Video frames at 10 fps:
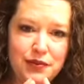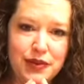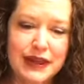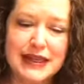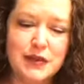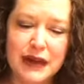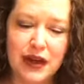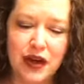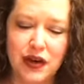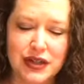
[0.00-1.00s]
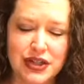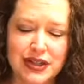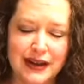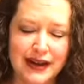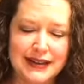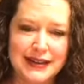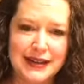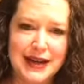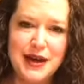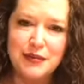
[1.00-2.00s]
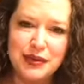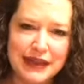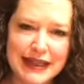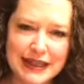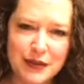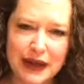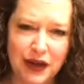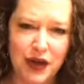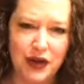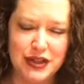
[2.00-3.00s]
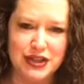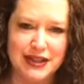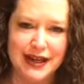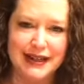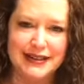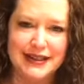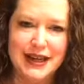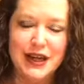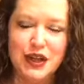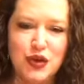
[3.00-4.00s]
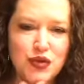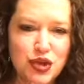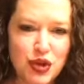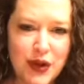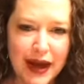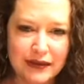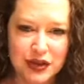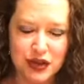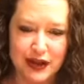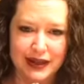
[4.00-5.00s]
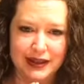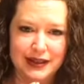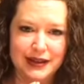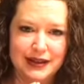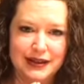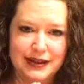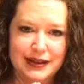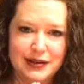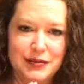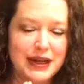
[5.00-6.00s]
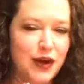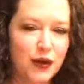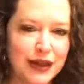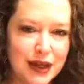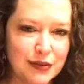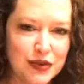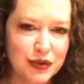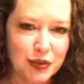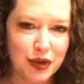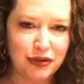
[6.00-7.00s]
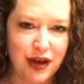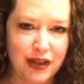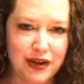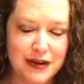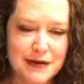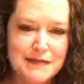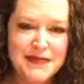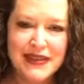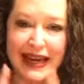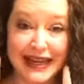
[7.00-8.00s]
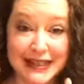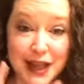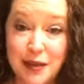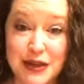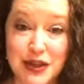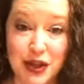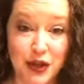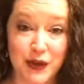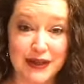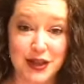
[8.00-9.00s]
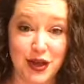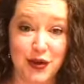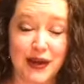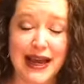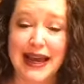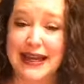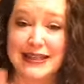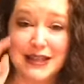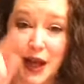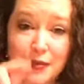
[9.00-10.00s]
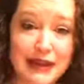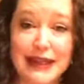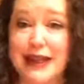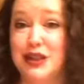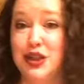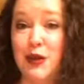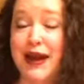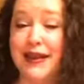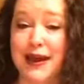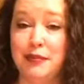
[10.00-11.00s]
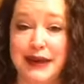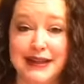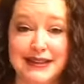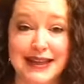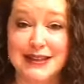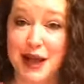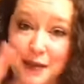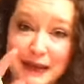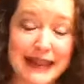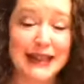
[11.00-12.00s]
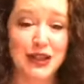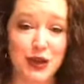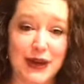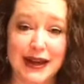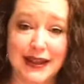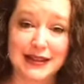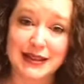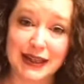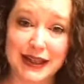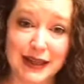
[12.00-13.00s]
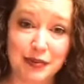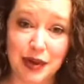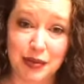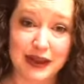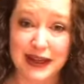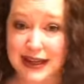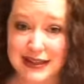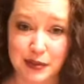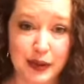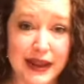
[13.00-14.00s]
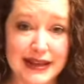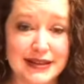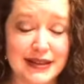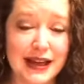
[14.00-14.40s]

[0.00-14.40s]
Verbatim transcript: Please be encouraged tonight. Please be encouraged tonight. You do have strength, but it only comes from your Father. And He's coming to your rescue. He is coming to get you out of that pit. He's coming to get you out of that stinky, bubbly, nasty place.